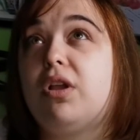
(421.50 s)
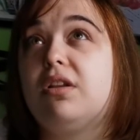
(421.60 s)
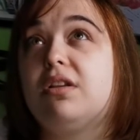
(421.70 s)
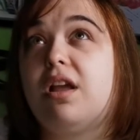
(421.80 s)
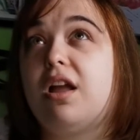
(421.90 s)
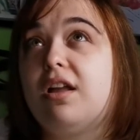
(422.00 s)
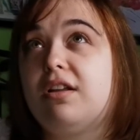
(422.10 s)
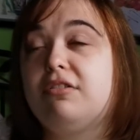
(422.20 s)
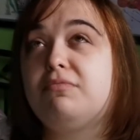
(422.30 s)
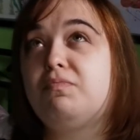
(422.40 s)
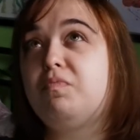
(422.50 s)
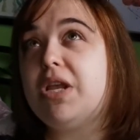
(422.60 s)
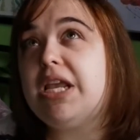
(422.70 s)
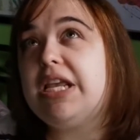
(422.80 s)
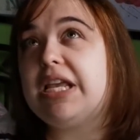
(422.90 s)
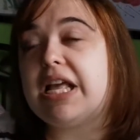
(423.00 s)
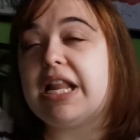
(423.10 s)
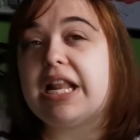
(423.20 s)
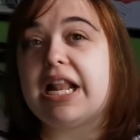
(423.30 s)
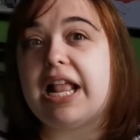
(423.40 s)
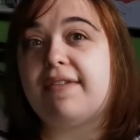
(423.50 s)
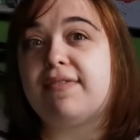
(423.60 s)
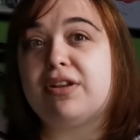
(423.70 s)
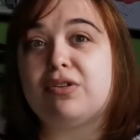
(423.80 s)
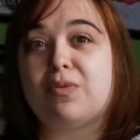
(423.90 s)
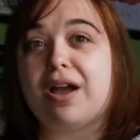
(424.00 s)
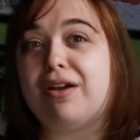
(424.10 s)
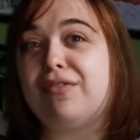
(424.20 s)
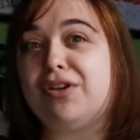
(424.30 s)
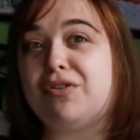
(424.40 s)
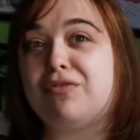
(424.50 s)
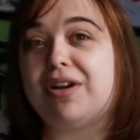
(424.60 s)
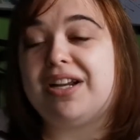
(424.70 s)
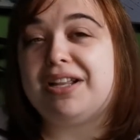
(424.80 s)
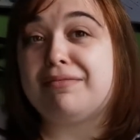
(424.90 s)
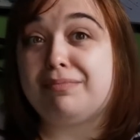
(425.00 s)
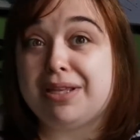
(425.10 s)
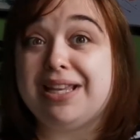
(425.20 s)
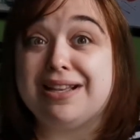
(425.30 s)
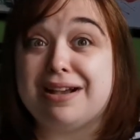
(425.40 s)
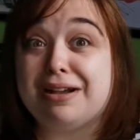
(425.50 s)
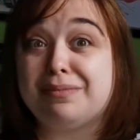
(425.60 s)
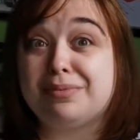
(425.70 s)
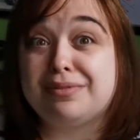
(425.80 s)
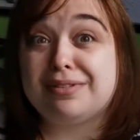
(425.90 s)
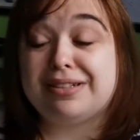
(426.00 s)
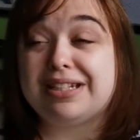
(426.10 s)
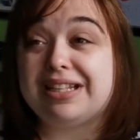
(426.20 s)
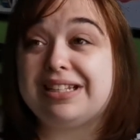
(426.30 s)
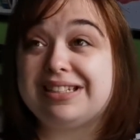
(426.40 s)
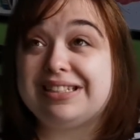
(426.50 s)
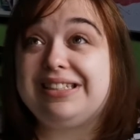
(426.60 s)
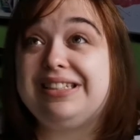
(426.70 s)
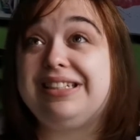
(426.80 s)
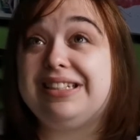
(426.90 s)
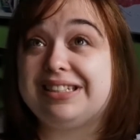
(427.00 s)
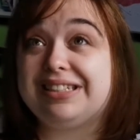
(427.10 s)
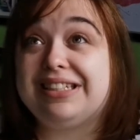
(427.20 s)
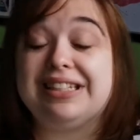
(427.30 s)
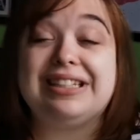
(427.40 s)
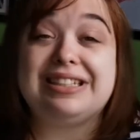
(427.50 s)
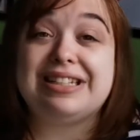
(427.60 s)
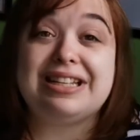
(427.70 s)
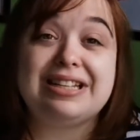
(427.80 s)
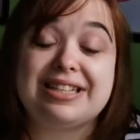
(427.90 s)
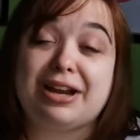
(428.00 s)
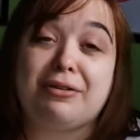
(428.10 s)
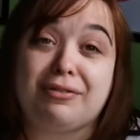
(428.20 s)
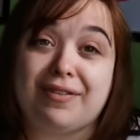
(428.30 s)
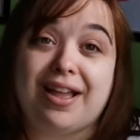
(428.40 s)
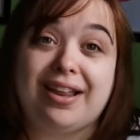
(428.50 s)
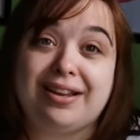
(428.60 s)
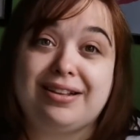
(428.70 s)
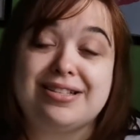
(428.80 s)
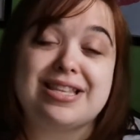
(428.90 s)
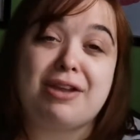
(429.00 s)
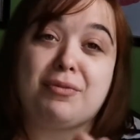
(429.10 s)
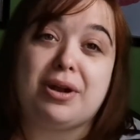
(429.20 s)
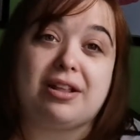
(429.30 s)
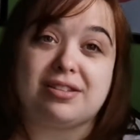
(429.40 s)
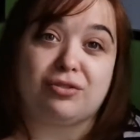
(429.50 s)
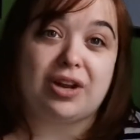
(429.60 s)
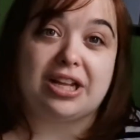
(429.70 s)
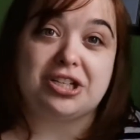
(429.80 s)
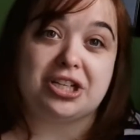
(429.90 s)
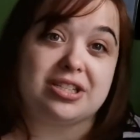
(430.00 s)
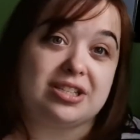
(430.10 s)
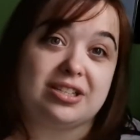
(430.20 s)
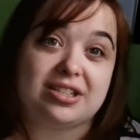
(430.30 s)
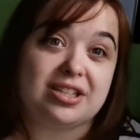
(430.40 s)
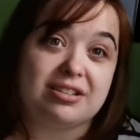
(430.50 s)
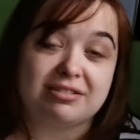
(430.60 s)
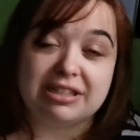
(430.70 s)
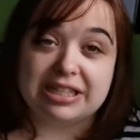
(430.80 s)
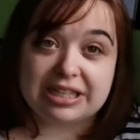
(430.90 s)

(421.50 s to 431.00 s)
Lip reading: went, being 11, 12, and you're already a B cup. Like, eek, is terrifying, because everyone else is flat-chested still.